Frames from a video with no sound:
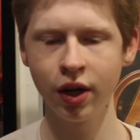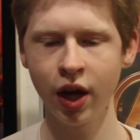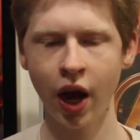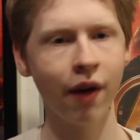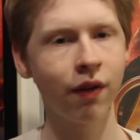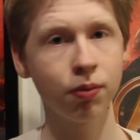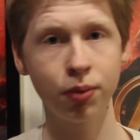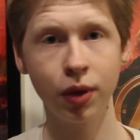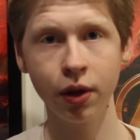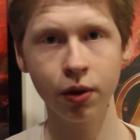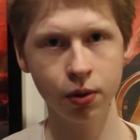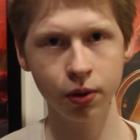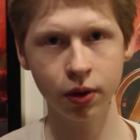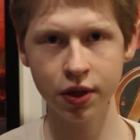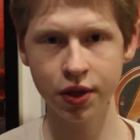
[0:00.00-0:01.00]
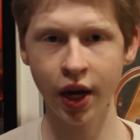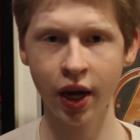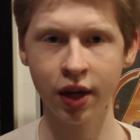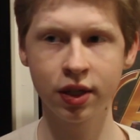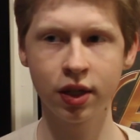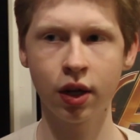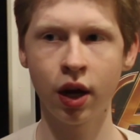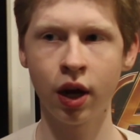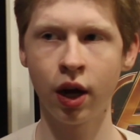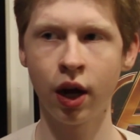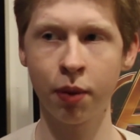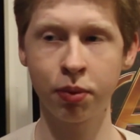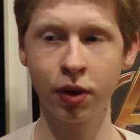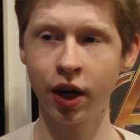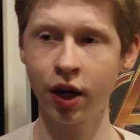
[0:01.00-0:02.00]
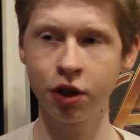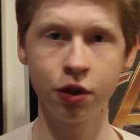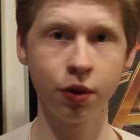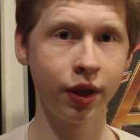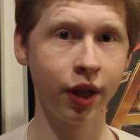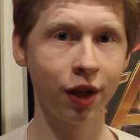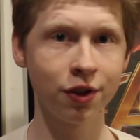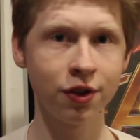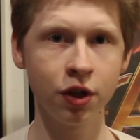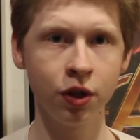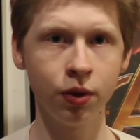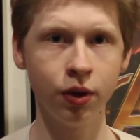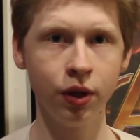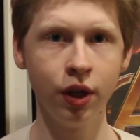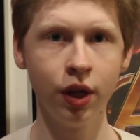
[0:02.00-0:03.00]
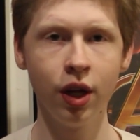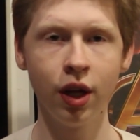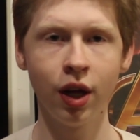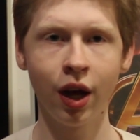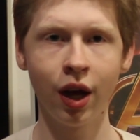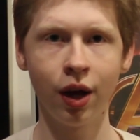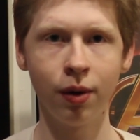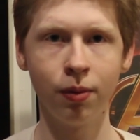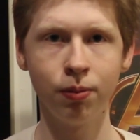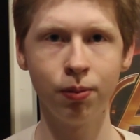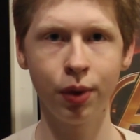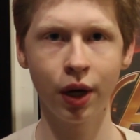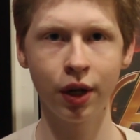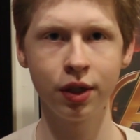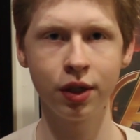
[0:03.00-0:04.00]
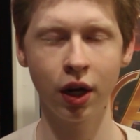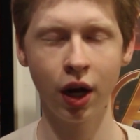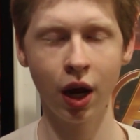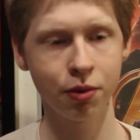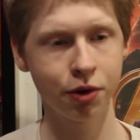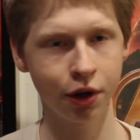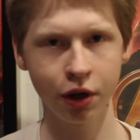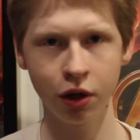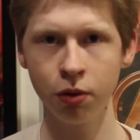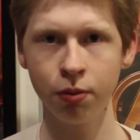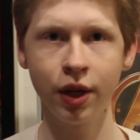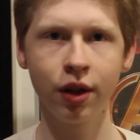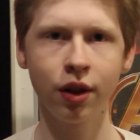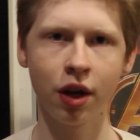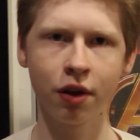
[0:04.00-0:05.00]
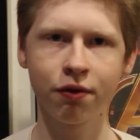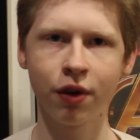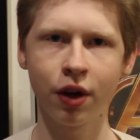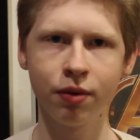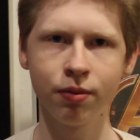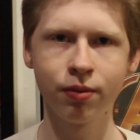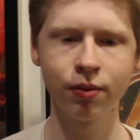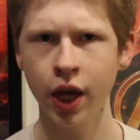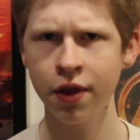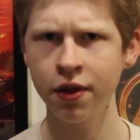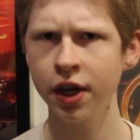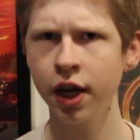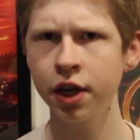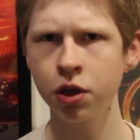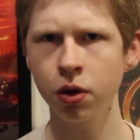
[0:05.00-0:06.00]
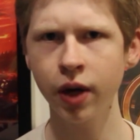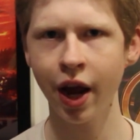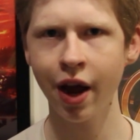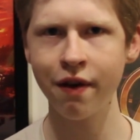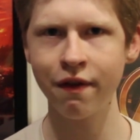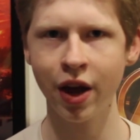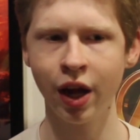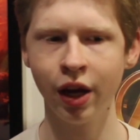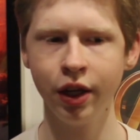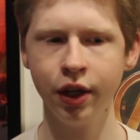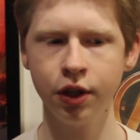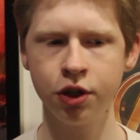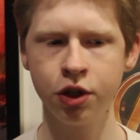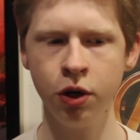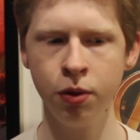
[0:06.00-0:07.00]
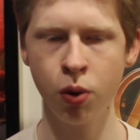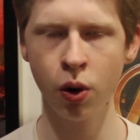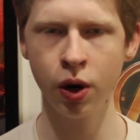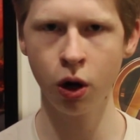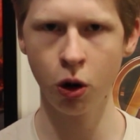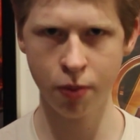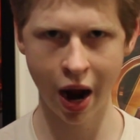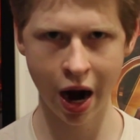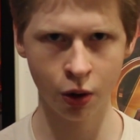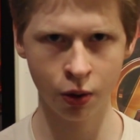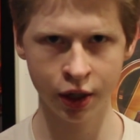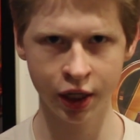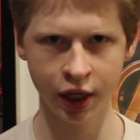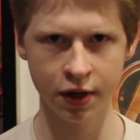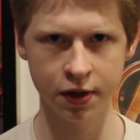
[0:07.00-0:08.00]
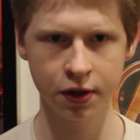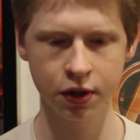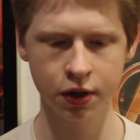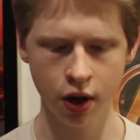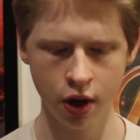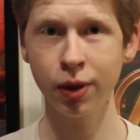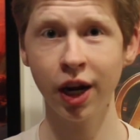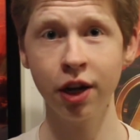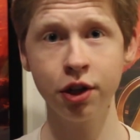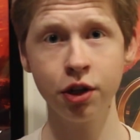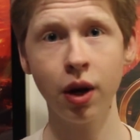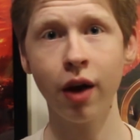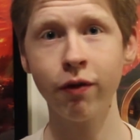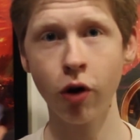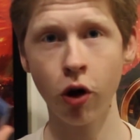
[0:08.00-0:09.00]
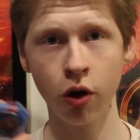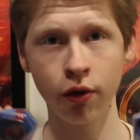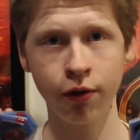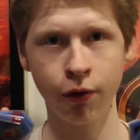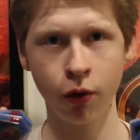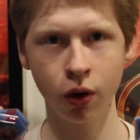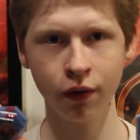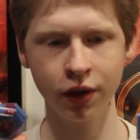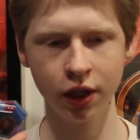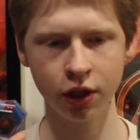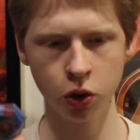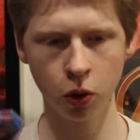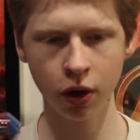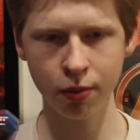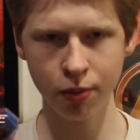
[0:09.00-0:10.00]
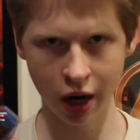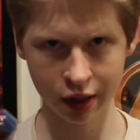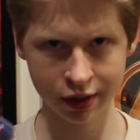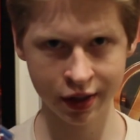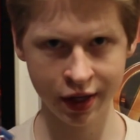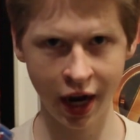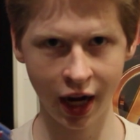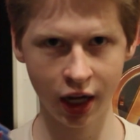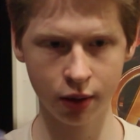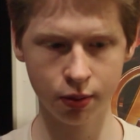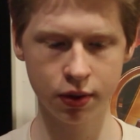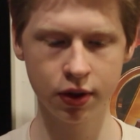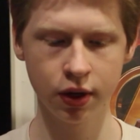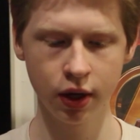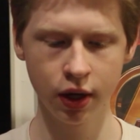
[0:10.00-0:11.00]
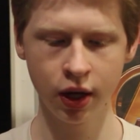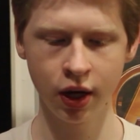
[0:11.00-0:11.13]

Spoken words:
I haven't played through this yet. I plan on doing that soon, but I'm sure it'll be a lot of fun. And then I don't have any 2.0 power discs, but I do have all 4 of the Toy Box games.